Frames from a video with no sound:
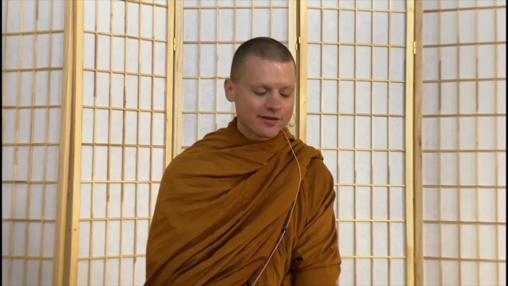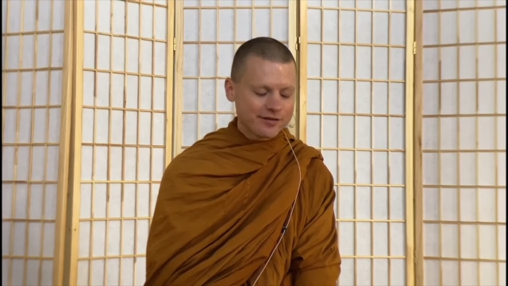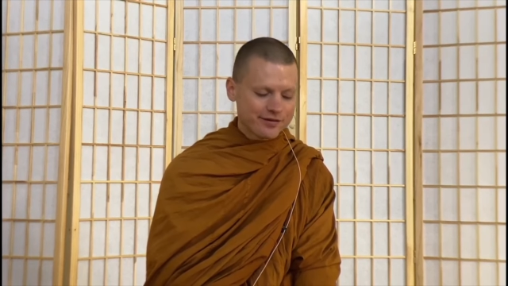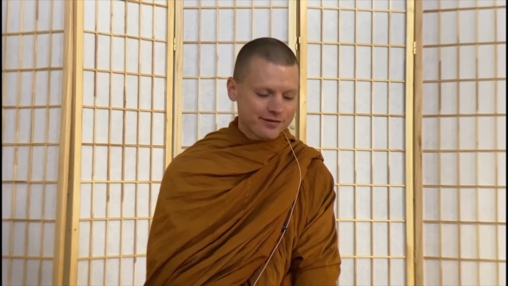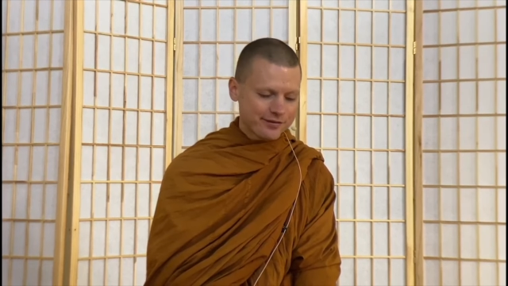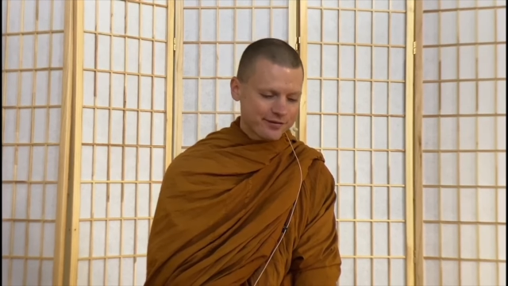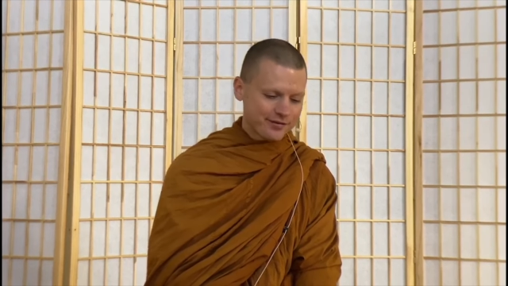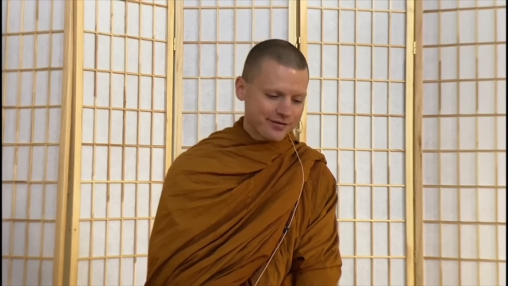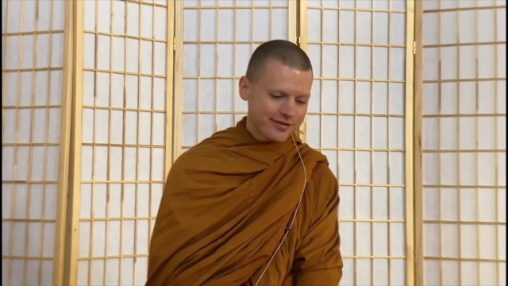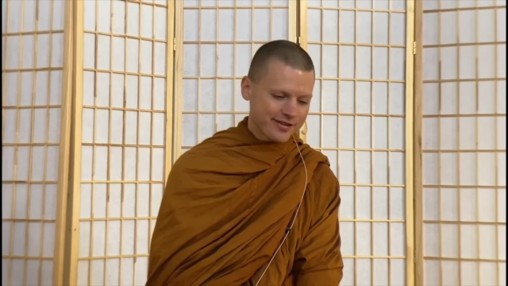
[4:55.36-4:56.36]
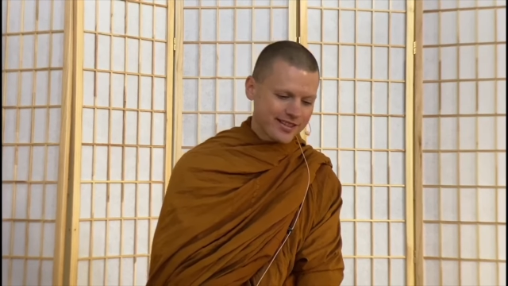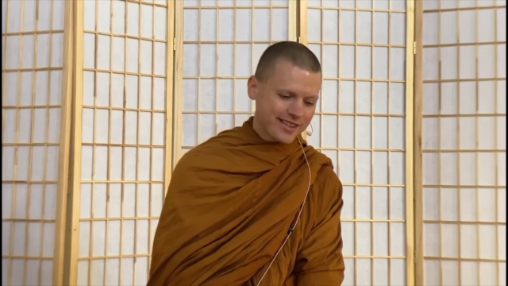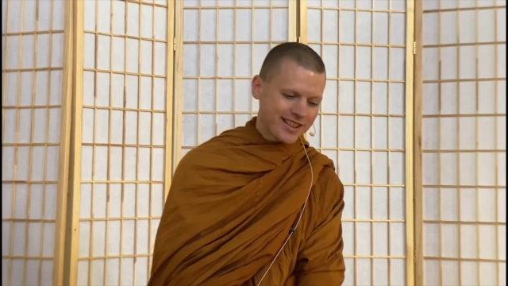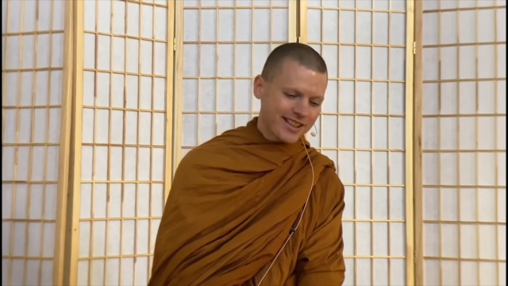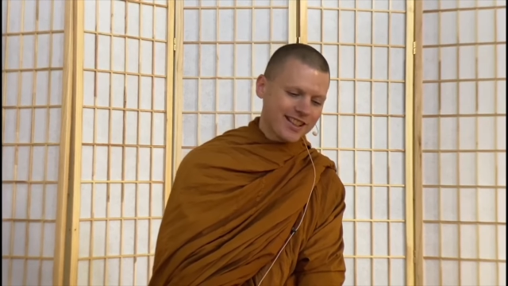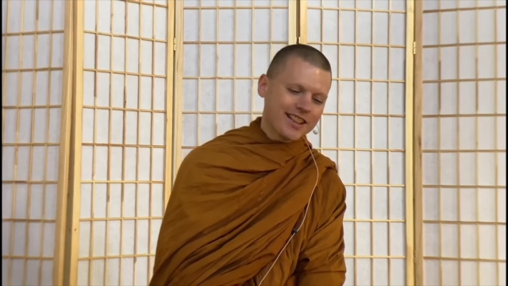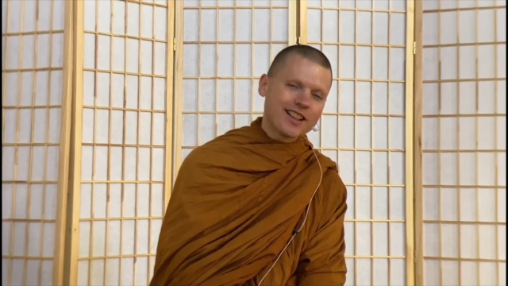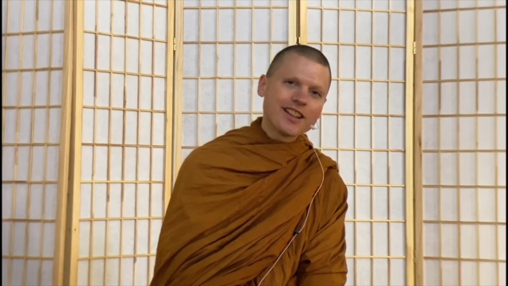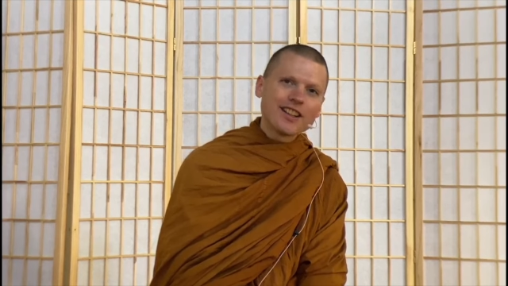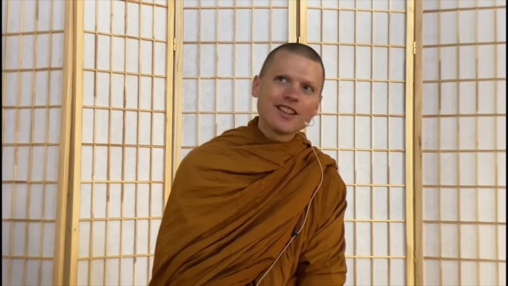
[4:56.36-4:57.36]

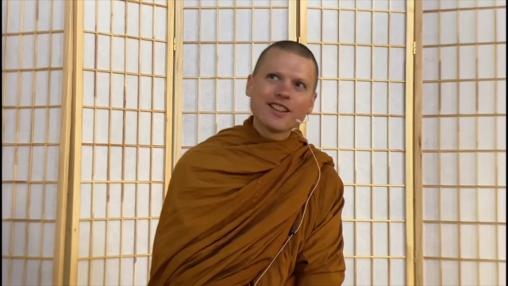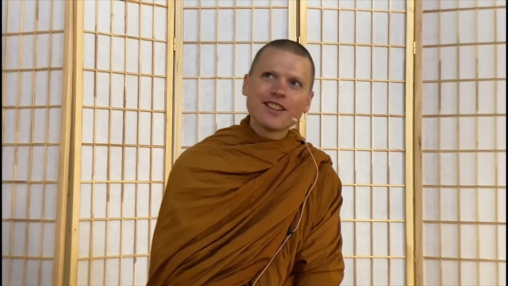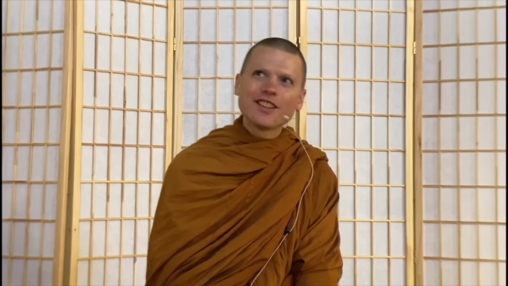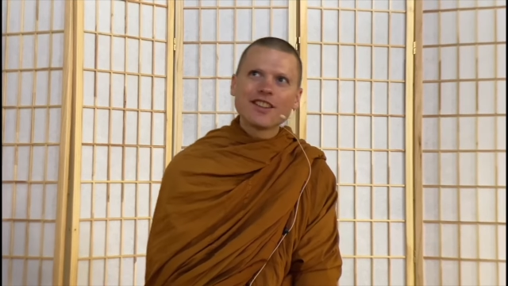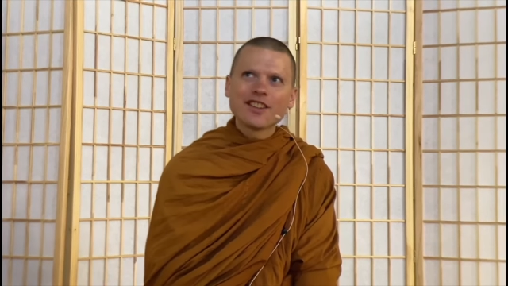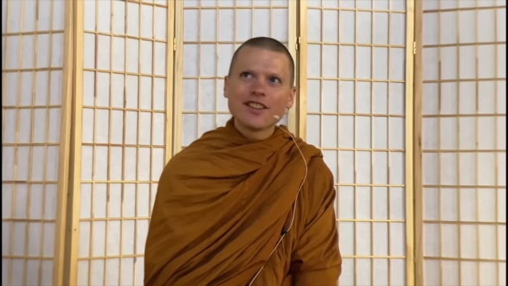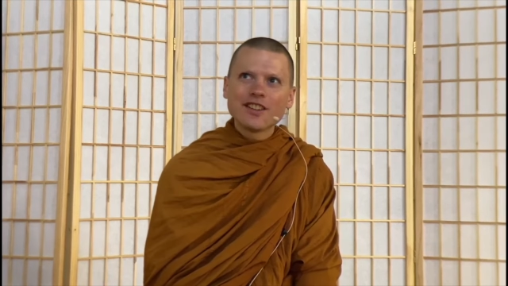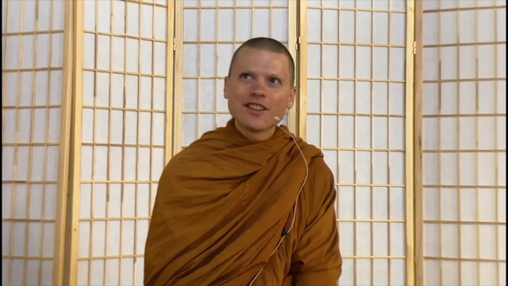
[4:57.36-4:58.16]
(no one is talking)